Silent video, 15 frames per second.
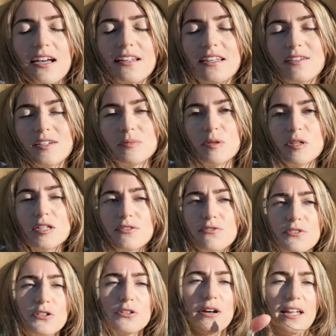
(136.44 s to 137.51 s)
light here is
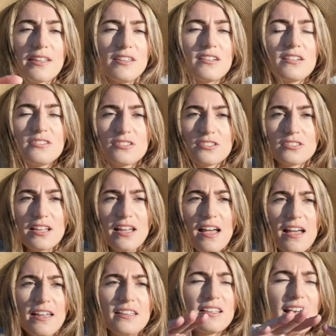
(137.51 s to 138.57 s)
beautiful, and you can just
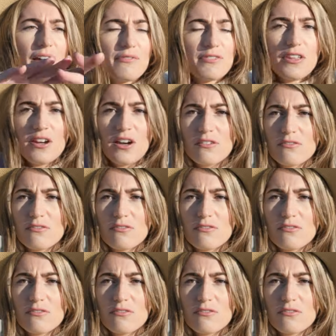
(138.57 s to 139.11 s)
have the